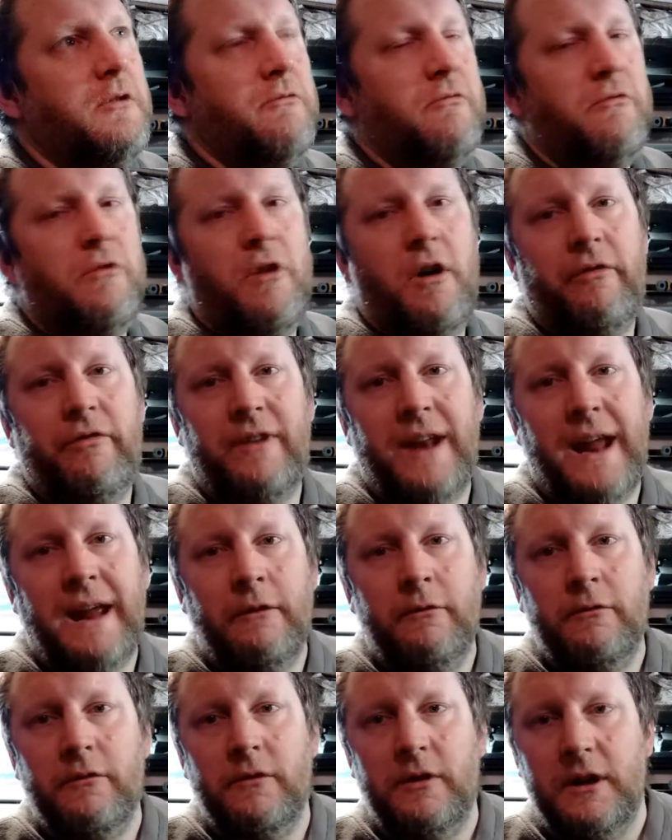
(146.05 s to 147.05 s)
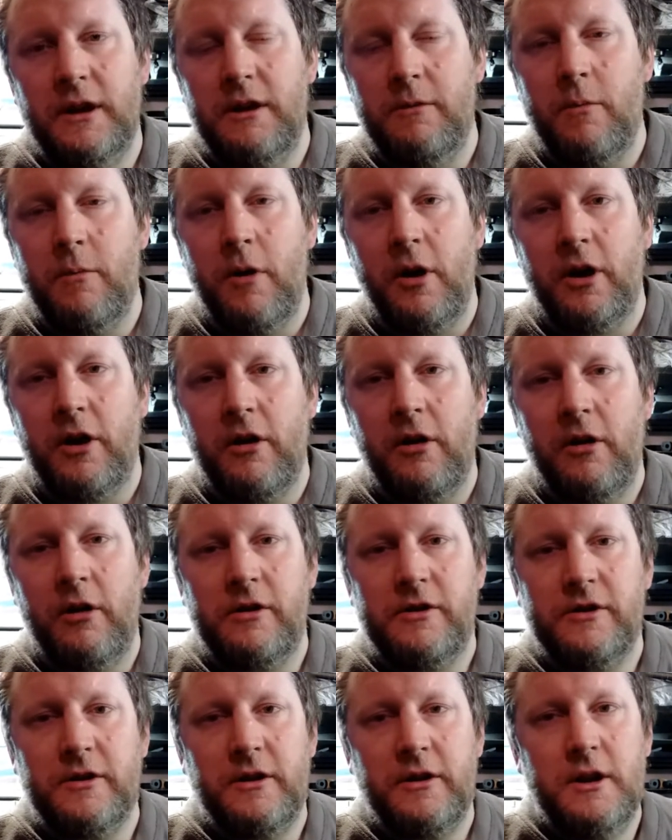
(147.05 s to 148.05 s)
roughed out the
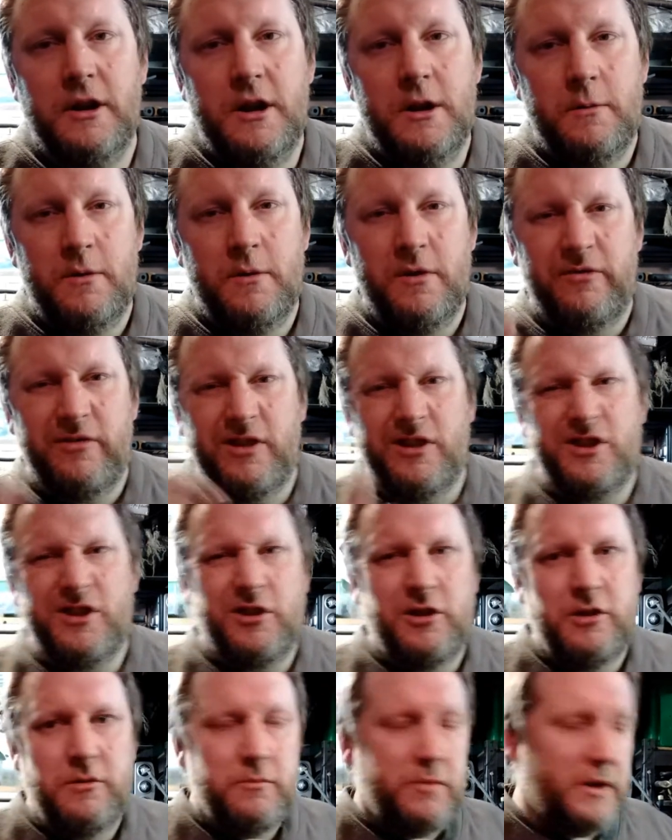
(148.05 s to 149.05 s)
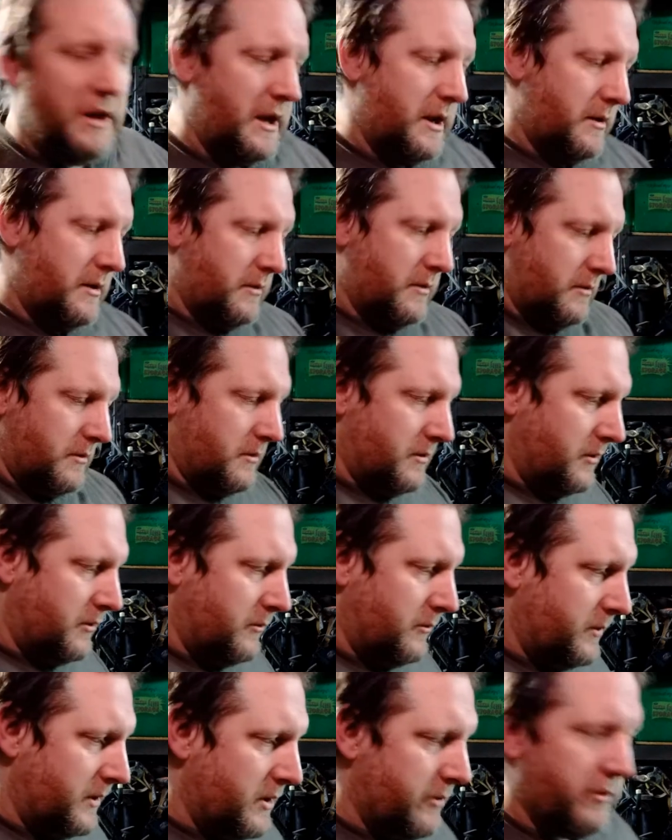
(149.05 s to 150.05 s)
micarta. But for the time being,
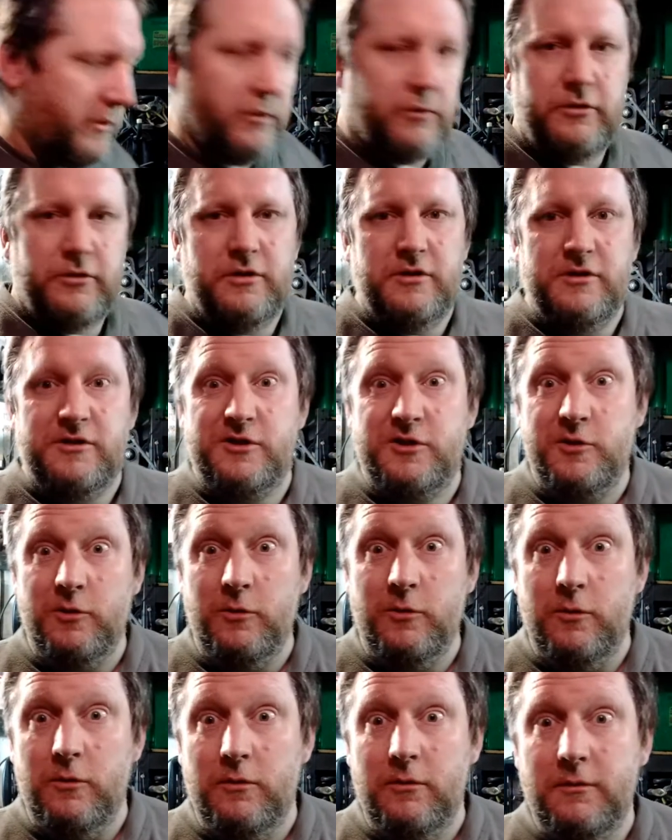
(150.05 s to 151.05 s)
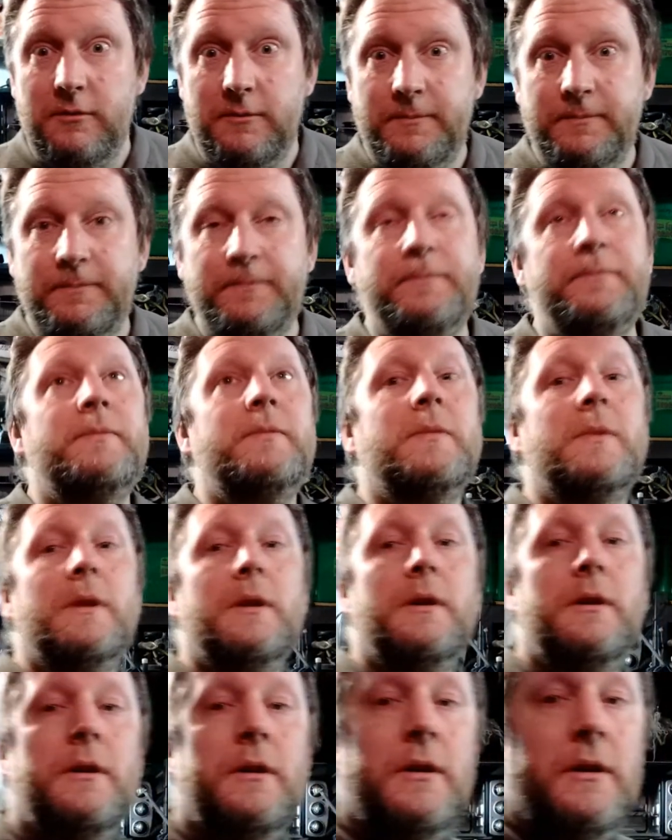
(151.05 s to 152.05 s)
I'll be going onto the saw
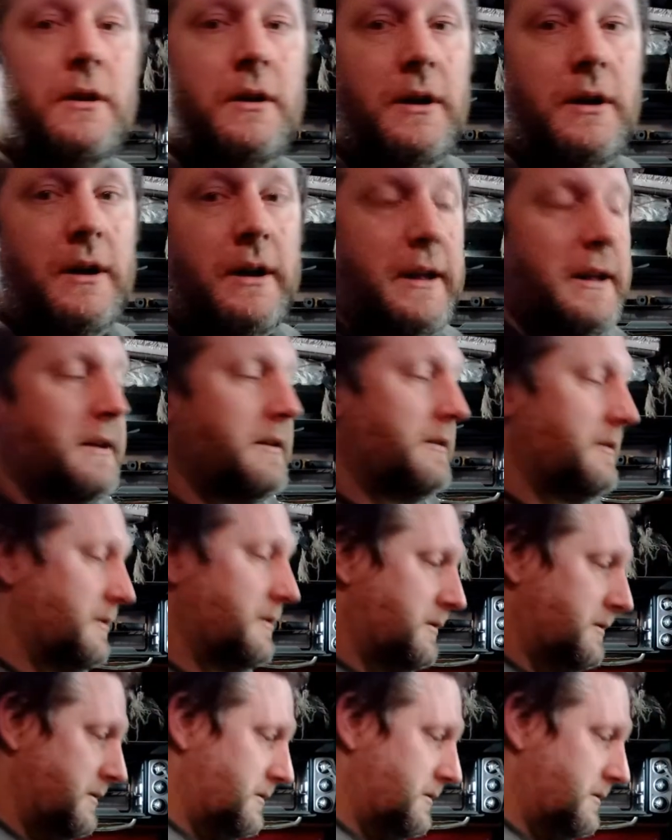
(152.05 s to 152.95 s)
and